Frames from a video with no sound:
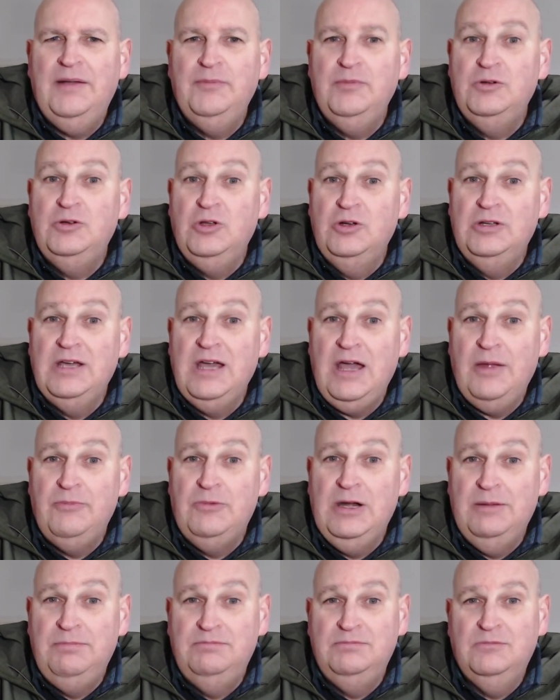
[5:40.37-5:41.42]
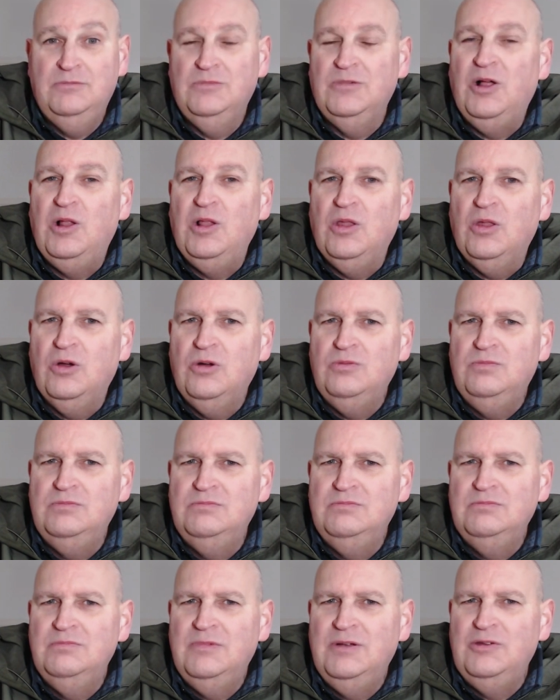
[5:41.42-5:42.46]
Good camera, although
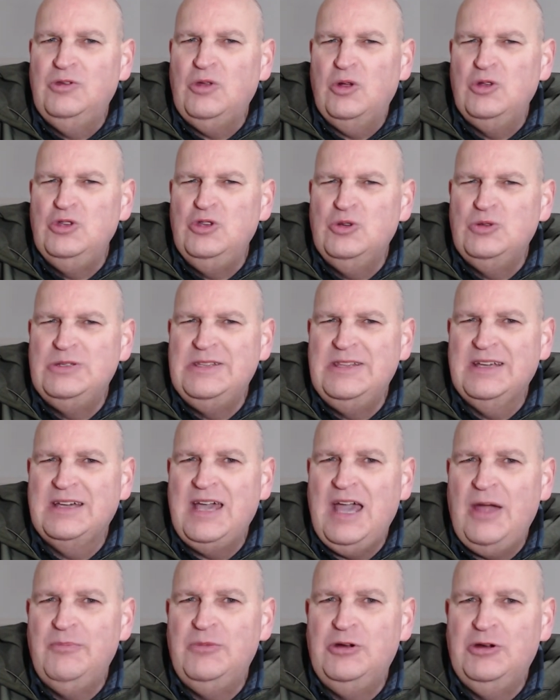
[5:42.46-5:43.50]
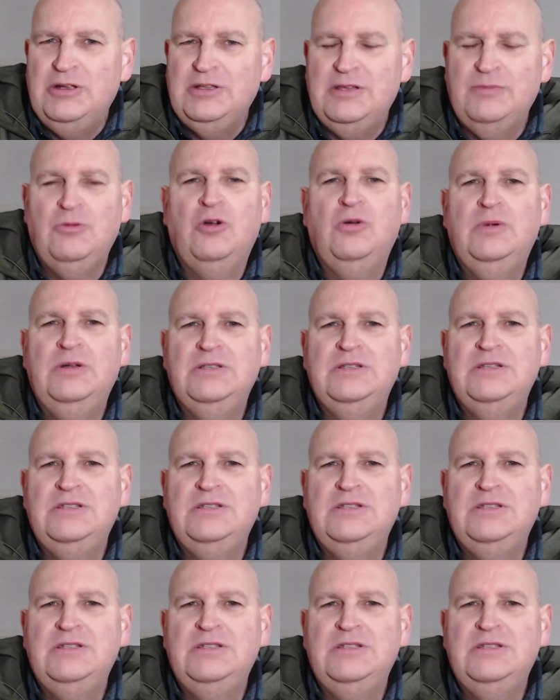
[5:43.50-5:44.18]
I'm not using the camera at the moment,